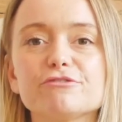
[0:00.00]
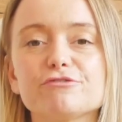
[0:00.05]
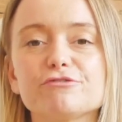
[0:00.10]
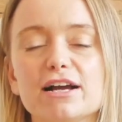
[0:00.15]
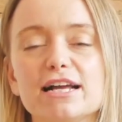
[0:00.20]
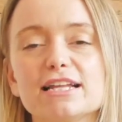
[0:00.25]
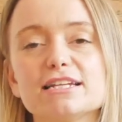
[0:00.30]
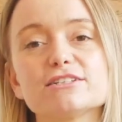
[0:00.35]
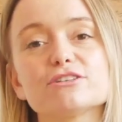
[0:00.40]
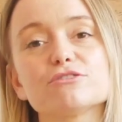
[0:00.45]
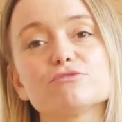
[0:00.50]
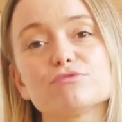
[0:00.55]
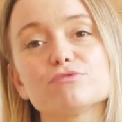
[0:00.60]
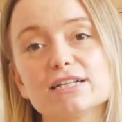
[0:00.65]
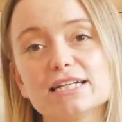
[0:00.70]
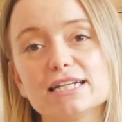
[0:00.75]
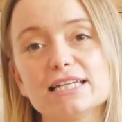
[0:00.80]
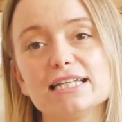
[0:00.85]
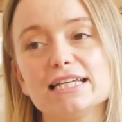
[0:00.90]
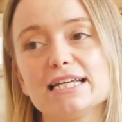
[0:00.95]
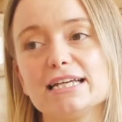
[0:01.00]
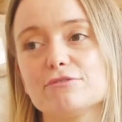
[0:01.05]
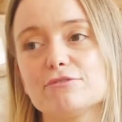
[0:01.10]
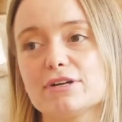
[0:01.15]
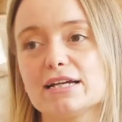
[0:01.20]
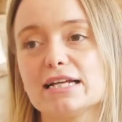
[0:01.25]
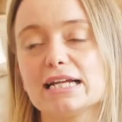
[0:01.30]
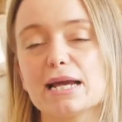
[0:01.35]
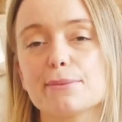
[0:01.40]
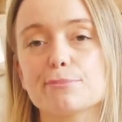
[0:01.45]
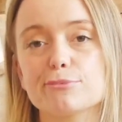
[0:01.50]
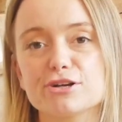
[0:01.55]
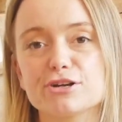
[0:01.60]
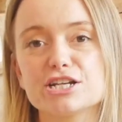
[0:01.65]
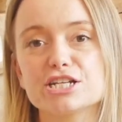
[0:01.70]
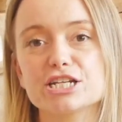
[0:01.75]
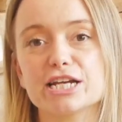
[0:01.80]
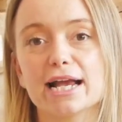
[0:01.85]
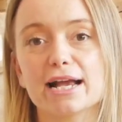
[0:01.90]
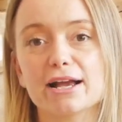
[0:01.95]
friend really, really
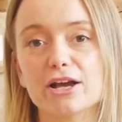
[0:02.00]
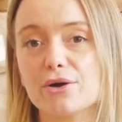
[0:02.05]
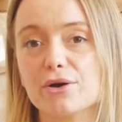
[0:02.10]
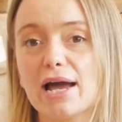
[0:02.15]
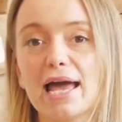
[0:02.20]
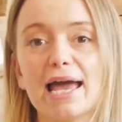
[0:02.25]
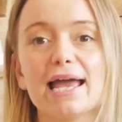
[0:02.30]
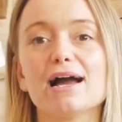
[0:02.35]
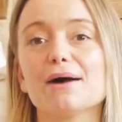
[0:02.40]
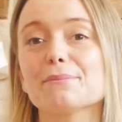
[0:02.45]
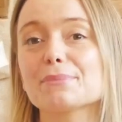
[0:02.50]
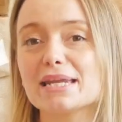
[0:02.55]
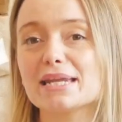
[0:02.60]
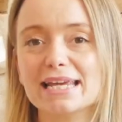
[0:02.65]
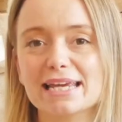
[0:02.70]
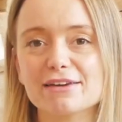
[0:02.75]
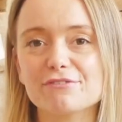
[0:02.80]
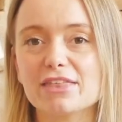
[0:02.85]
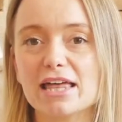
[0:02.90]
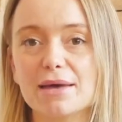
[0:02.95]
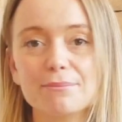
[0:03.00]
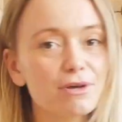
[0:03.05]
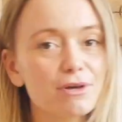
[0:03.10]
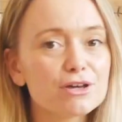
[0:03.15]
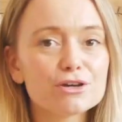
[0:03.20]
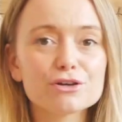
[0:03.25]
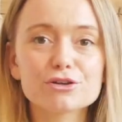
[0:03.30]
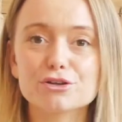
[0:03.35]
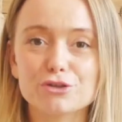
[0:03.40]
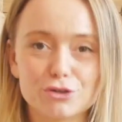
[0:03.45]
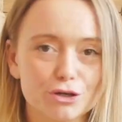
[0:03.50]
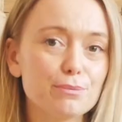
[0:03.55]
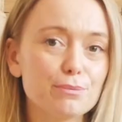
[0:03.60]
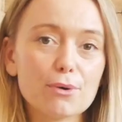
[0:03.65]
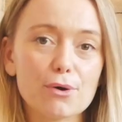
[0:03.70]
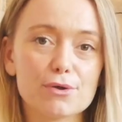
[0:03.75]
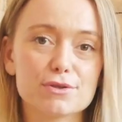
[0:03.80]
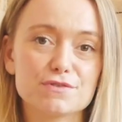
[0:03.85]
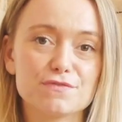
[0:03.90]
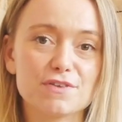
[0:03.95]
appreciate and go, hey, I'm gonna give them
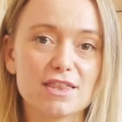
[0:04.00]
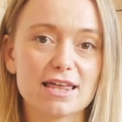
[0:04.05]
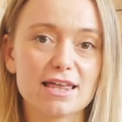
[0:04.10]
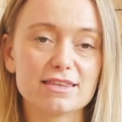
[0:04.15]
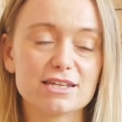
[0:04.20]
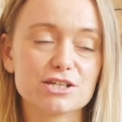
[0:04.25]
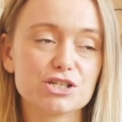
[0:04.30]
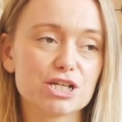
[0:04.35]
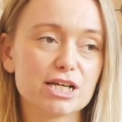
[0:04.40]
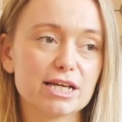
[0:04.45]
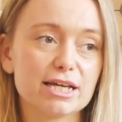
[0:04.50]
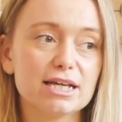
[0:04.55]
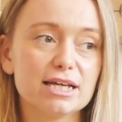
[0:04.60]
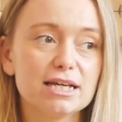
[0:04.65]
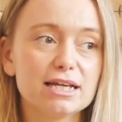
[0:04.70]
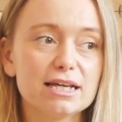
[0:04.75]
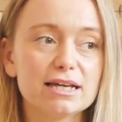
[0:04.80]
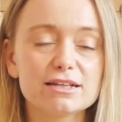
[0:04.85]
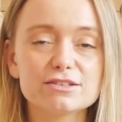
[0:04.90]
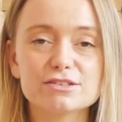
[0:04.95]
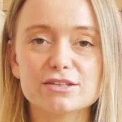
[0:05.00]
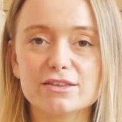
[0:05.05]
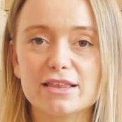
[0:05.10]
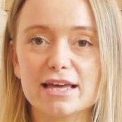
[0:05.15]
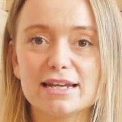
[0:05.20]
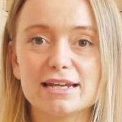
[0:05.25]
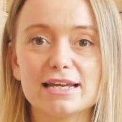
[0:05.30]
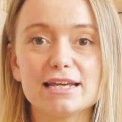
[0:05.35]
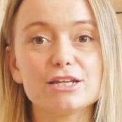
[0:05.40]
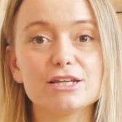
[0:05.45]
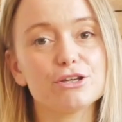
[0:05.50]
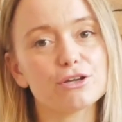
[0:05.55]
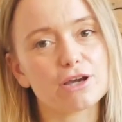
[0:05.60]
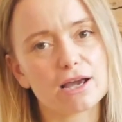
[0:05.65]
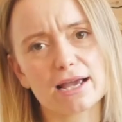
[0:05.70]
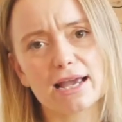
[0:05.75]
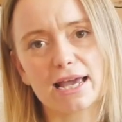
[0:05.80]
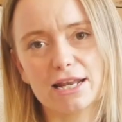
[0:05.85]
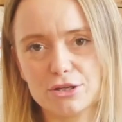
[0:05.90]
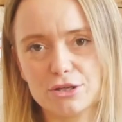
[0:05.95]
coupons for that this year. So then,
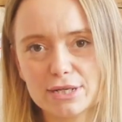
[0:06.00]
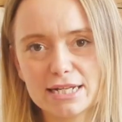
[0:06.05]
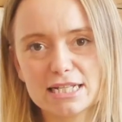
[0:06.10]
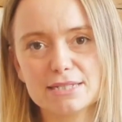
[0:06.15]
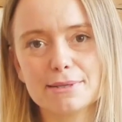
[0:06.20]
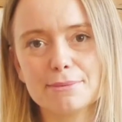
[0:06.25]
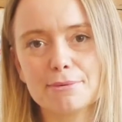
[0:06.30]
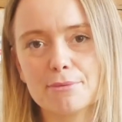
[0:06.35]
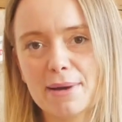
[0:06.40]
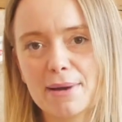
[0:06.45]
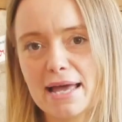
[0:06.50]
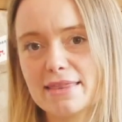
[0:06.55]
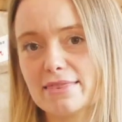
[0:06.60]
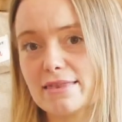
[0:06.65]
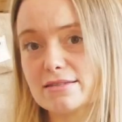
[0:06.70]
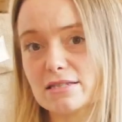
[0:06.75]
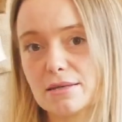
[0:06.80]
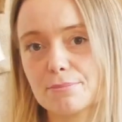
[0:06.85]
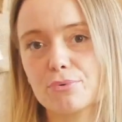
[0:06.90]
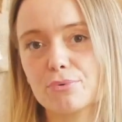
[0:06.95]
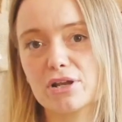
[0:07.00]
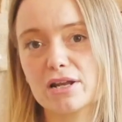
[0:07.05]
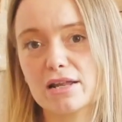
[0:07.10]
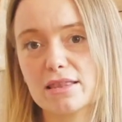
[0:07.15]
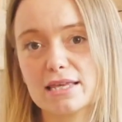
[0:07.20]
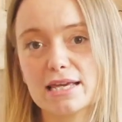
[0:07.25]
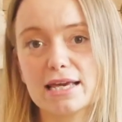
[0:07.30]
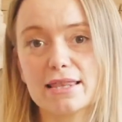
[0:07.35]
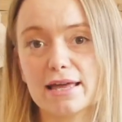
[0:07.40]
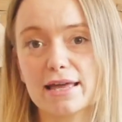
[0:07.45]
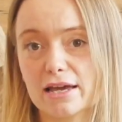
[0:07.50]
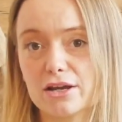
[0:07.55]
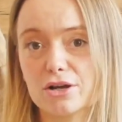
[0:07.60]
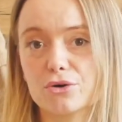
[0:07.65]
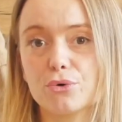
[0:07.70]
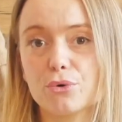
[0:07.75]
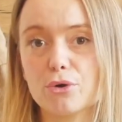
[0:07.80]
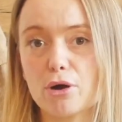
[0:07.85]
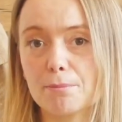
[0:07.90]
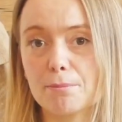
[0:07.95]
again, you need to be prepared that at some point in the year, they're gonna
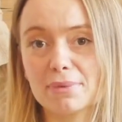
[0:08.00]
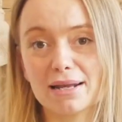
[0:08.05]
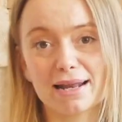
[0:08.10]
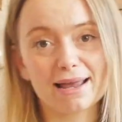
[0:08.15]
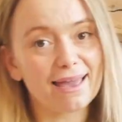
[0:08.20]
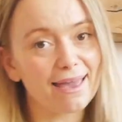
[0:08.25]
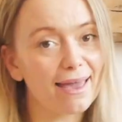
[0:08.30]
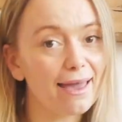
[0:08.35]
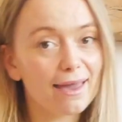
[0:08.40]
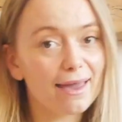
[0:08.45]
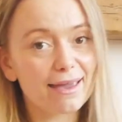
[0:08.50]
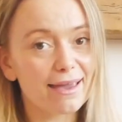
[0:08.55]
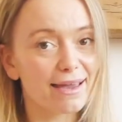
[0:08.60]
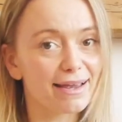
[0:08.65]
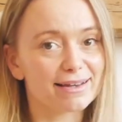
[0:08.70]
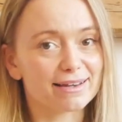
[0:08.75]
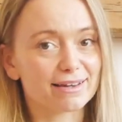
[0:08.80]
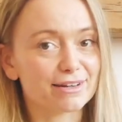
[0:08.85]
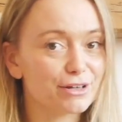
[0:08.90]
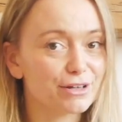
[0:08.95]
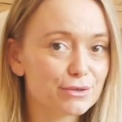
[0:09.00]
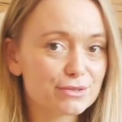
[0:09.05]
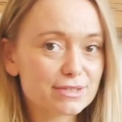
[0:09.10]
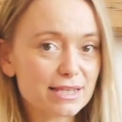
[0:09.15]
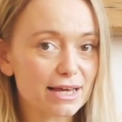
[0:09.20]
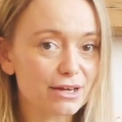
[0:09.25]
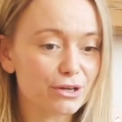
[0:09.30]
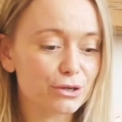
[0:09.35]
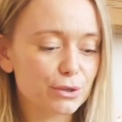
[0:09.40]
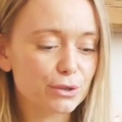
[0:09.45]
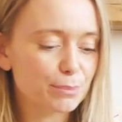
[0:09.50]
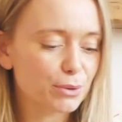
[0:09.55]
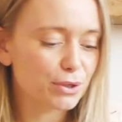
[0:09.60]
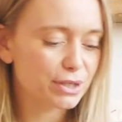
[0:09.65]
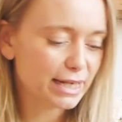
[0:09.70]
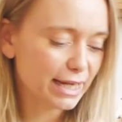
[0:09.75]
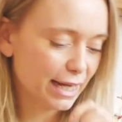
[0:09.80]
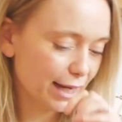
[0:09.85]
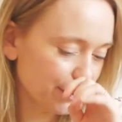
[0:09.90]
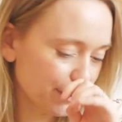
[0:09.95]
call you up and be like, hey, gonna use that
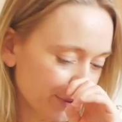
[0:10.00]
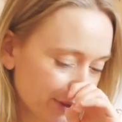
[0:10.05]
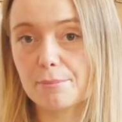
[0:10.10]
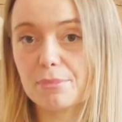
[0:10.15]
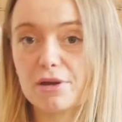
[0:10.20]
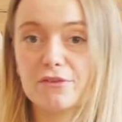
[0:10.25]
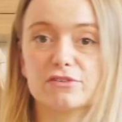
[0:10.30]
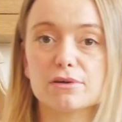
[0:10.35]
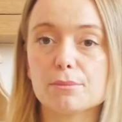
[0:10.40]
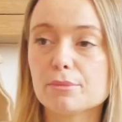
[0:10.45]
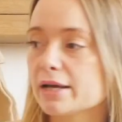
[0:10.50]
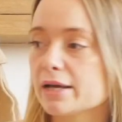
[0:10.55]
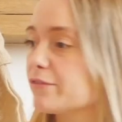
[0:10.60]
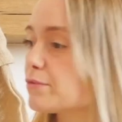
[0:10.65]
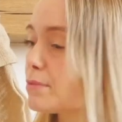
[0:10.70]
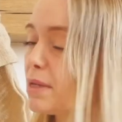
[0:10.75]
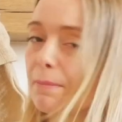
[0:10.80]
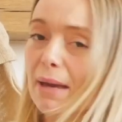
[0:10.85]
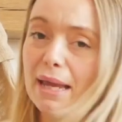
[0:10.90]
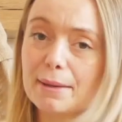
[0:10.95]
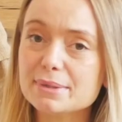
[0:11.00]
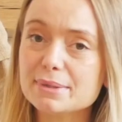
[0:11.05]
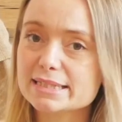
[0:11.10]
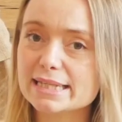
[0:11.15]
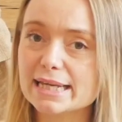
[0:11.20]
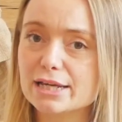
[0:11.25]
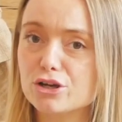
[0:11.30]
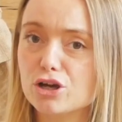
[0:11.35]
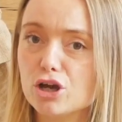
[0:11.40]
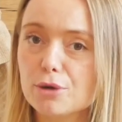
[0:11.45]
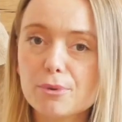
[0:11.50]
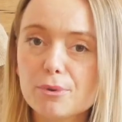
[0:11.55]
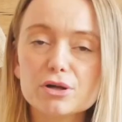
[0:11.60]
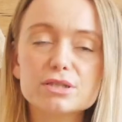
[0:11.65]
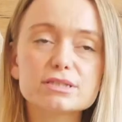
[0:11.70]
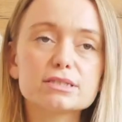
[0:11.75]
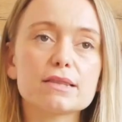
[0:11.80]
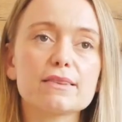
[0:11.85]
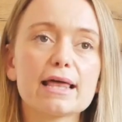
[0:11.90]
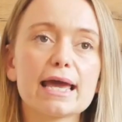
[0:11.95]
coupon now. If someone gives me babysitting
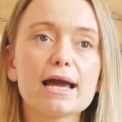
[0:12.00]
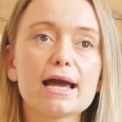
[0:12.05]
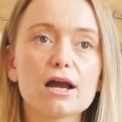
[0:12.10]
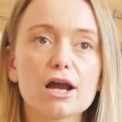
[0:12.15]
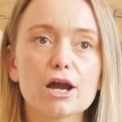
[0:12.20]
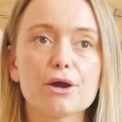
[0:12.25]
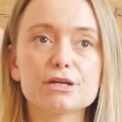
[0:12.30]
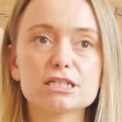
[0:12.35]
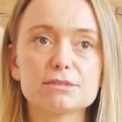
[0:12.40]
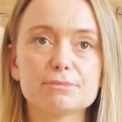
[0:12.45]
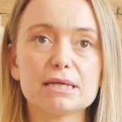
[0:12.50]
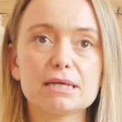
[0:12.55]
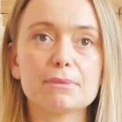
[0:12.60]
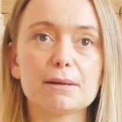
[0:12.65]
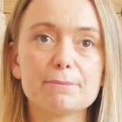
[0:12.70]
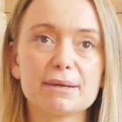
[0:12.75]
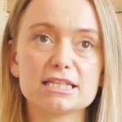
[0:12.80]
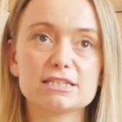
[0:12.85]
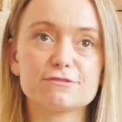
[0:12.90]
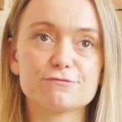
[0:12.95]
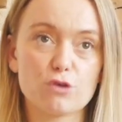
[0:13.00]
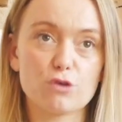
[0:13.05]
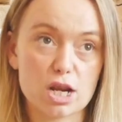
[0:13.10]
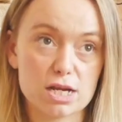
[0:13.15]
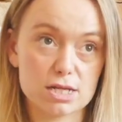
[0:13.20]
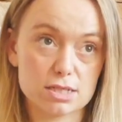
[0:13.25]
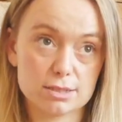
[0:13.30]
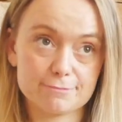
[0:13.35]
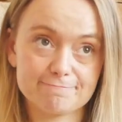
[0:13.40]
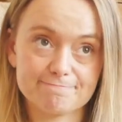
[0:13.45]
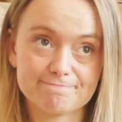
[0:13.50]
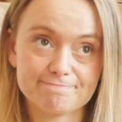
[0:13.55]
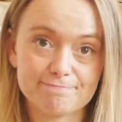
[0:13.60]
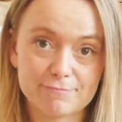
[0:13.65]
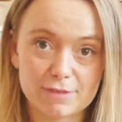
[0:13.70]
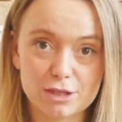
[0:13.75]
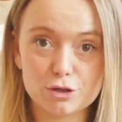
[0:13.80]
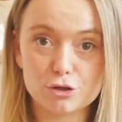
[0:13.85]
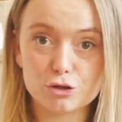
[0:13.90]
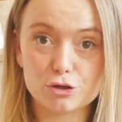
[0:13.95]
coupons, they are going to be my best friend.
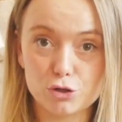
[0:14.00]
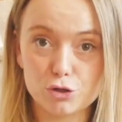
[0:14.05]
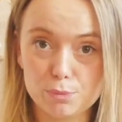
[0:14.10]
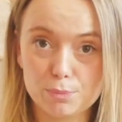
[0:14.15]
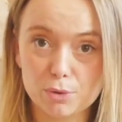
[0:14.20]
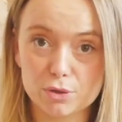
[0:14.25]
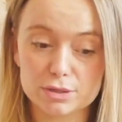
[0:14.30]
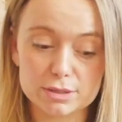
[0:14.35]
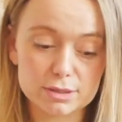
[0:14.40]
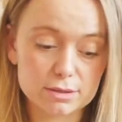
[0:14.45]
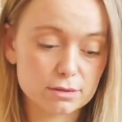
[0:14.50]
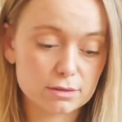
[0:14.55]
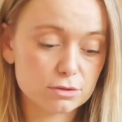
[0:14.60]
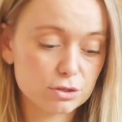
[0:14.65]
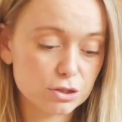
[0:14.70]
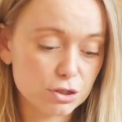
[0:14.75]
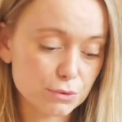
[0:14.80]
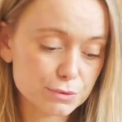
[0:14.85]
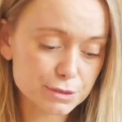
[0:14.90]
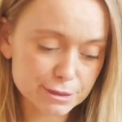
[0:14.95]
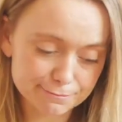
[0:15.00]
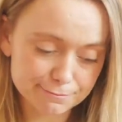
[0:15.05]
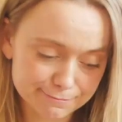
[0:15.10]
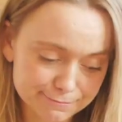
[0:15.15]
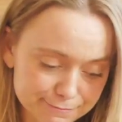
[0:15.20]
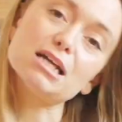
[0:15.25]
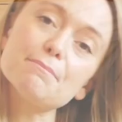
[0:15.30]
Coupons, use them.